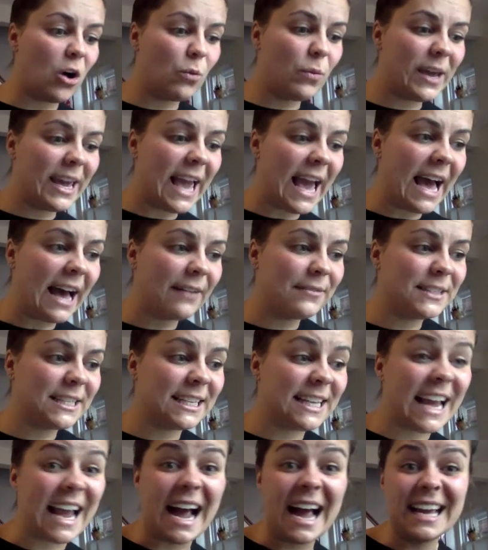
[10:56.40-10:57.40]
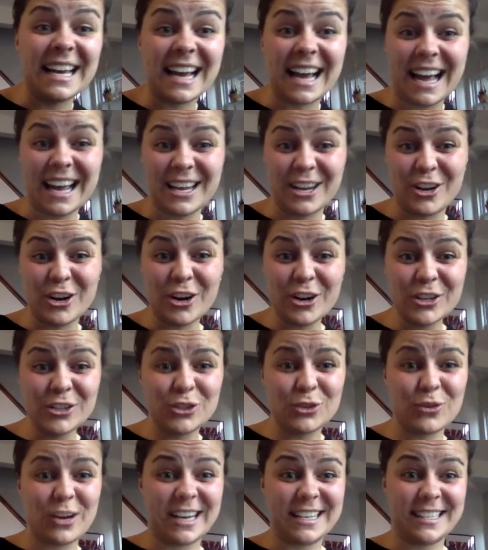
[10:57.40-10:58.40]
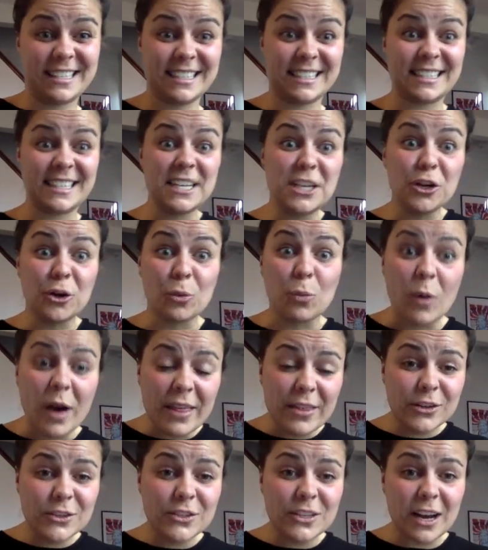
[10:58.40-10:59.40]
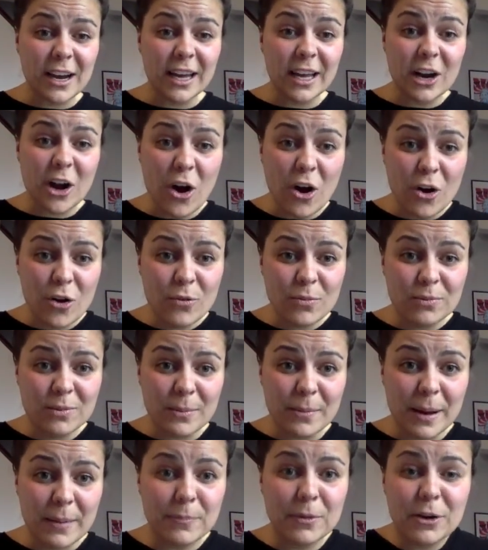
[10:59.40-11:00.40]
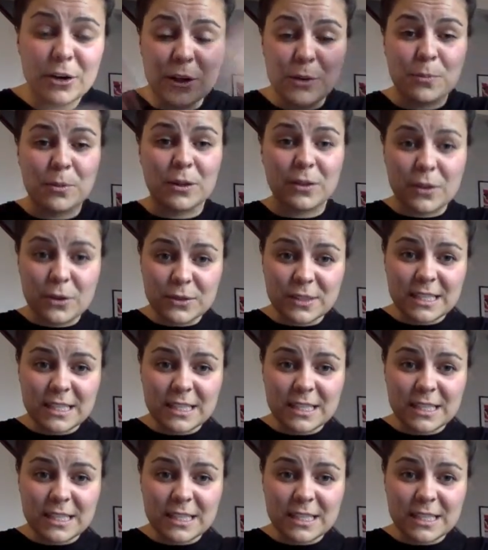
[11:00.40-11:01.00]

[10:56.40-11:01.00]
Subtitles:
we have today. I encourage you guys to sing your weather song at home. Remember, you put those